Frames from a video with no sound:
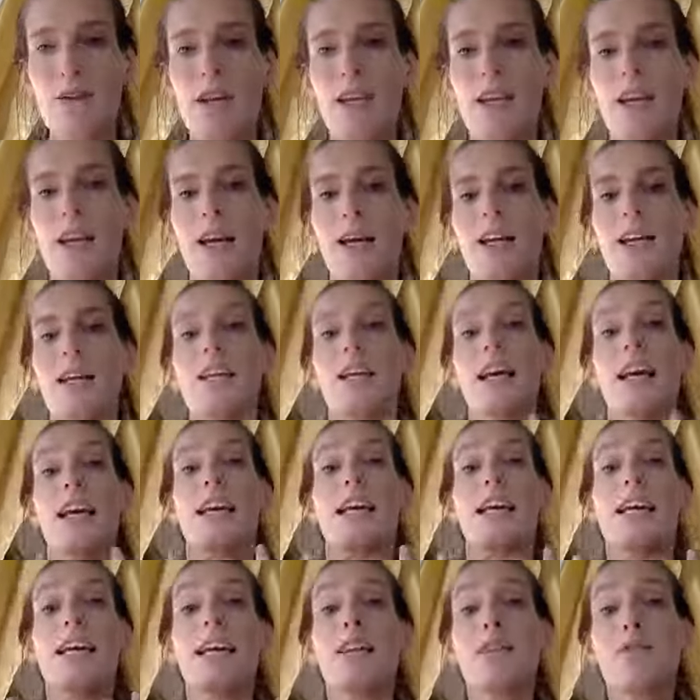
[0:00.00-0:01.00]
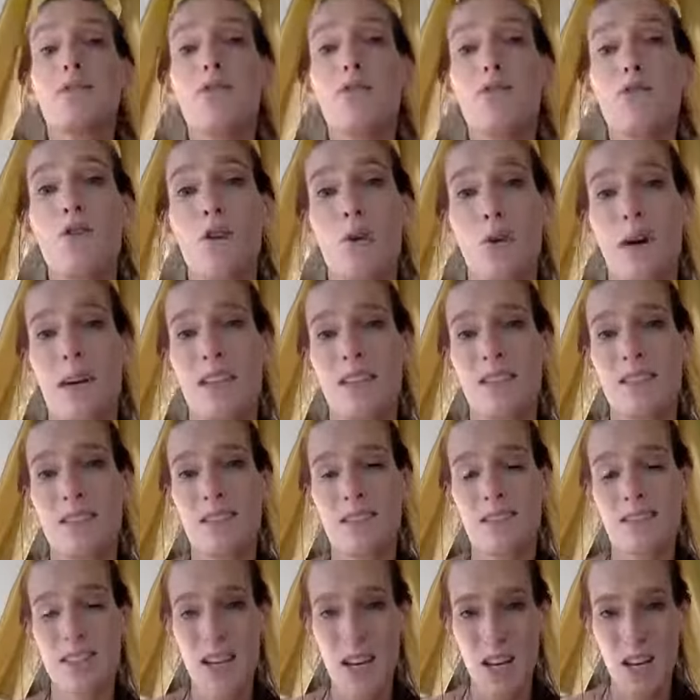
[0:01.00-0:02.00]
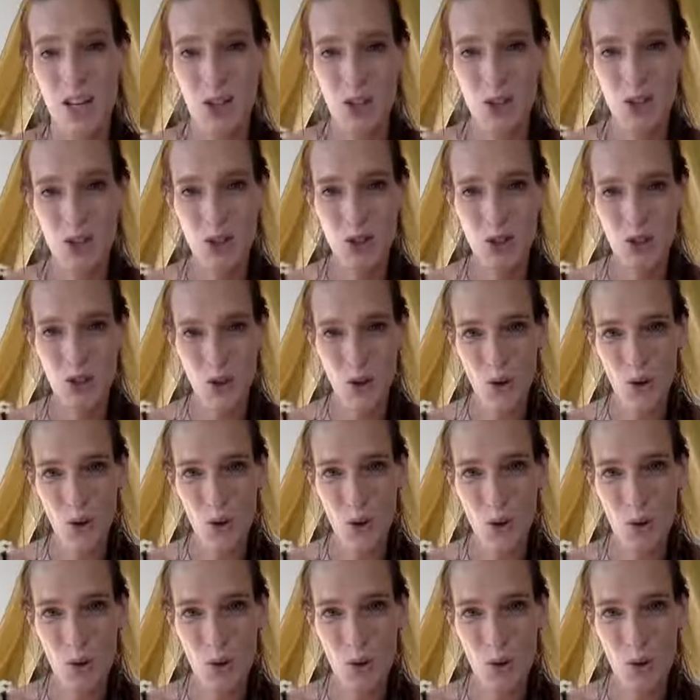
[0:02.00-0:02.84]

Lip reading: and that it can influence so